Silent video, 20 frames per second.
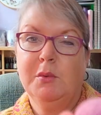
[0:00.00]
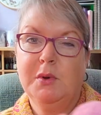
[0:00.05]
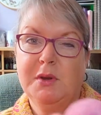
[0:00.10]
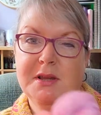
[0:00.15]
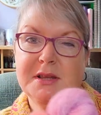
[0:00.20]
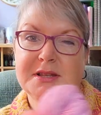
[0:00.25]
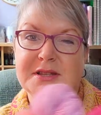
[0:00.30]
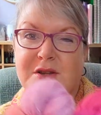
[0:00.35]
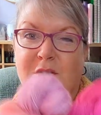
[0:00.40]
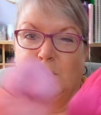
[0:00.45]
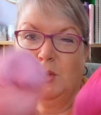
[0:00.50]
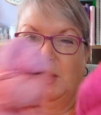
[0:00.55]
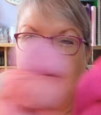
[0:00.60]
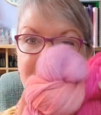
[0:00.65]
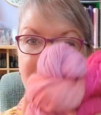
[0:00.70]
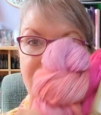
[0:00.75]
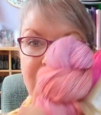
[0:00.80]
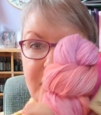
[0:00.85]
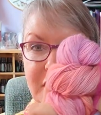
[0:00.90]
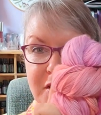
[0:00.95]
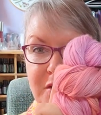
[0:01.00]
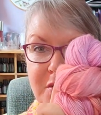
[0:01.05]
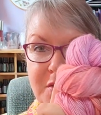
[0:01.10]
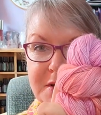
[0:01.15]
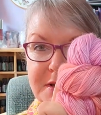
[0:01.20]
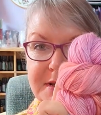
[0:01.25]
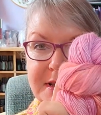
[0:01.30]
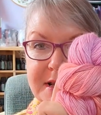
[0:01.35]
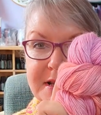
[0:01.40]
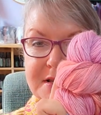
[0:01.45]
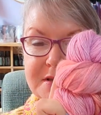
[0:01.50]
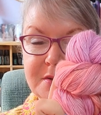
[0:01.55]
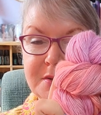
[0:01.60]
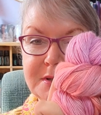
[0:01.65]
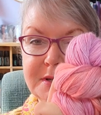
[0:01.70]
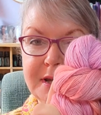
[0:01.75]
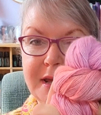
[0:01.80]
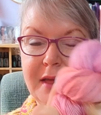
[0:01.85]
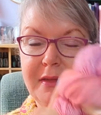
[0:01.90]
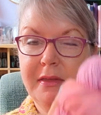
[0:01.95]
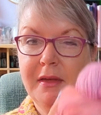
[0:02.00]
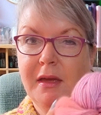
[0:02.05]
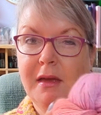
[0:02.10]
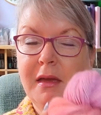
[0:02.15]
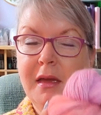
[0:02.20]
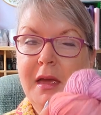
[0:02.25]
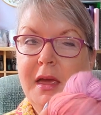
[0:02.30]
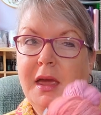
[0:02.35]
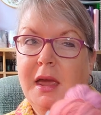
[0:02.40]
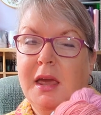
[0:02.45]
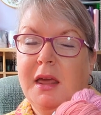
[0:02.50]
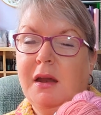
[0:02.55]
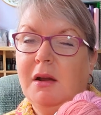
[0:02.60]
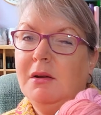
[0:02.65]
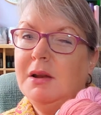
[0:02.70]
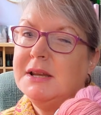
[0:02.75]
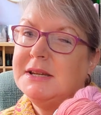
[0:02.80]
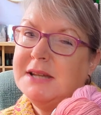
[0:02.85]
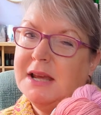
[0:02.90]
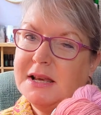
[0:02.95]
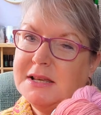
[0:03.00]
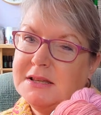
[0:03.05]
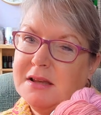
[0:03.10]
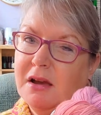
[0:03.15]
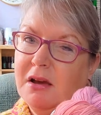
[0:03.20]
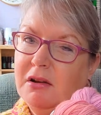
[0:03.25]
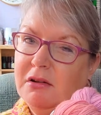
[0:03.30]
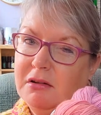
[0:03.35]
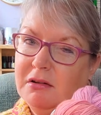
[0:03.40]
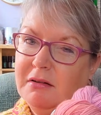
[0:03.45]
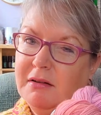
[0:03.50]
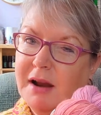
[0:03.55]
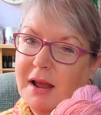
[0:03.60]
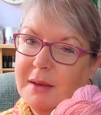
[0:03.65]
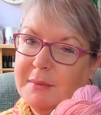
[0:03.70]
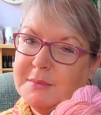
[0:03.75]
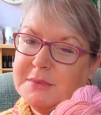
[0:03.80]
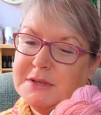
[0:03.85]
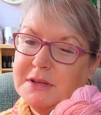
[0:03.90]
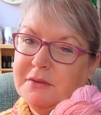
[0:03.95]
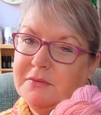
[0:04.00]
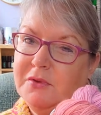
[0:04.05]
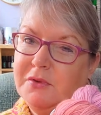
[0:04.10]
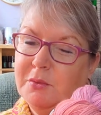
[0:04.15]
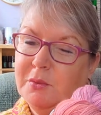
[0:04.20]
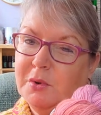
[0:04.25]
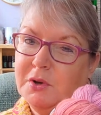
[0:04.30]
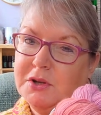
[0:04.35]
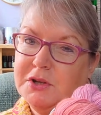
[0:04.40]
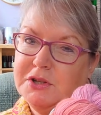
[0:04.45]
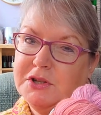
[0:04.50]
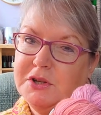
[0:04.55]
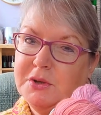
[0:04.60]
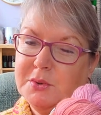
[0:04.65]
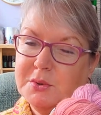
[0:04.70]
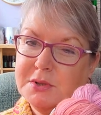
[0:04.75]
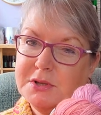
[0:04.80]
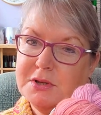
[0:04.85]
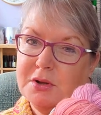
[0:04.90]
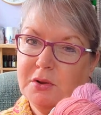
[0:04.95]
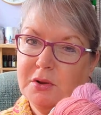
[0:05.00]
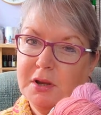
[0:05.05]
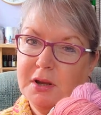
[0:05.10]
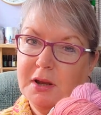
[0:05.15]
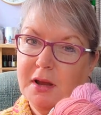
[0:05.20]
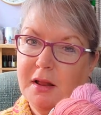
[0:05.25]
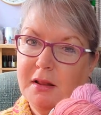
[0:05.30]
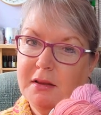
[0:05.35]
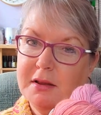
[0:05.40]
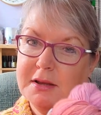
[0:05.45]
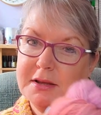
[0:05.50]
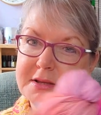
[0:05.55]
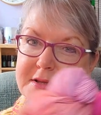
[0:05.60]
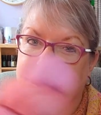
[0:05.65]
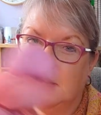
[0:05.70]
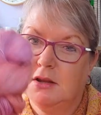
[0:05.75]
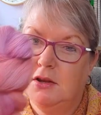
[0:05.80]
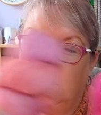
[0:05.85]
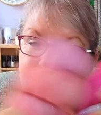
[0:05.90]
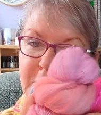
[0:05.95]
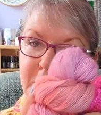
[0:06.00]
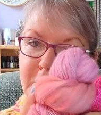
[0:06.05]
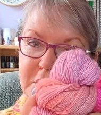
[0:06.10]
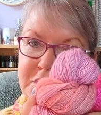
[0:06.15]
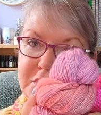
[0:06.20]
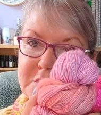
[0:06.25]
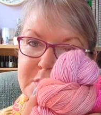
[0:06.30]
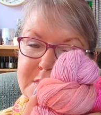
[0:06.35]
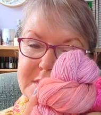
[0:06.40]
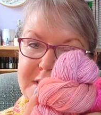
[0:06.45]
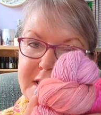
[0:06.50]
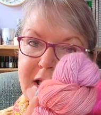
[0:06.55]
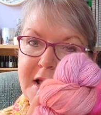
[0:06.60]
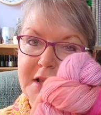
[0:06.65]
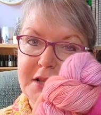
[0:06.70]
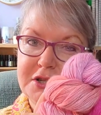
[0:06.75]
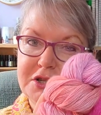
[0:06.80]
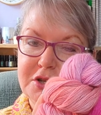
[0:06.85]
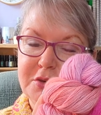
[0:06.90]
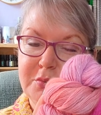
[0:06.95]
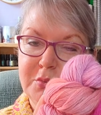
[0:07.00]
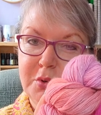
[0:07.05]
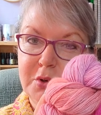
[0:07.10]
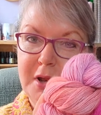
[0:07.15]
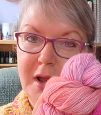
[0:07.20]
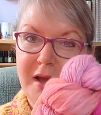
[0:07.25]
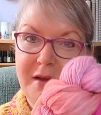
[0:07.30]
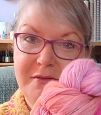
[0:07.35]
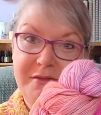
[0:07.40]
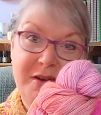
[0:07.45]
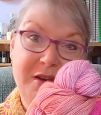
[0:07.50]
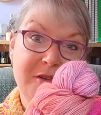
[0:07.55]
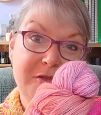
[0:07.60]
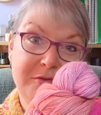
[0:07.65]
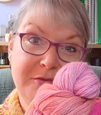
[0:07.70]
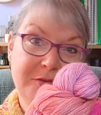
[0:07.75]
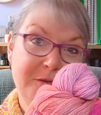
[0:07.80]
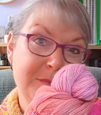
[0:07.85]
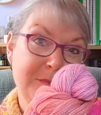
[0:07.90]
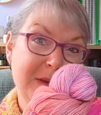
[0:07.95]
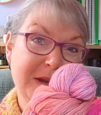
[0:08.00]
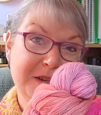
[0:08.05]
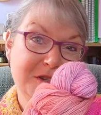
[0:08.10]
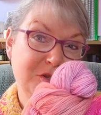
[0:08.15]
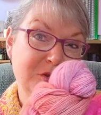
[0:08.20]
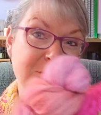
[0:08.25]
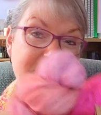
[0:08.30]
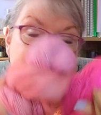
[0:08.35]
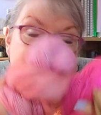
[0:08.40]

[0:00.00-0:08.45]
wanted a solid color. You could do these two together. It only takes 100 grams. If you wanted to use solid colors and you bought two skeins, you would have enough to make two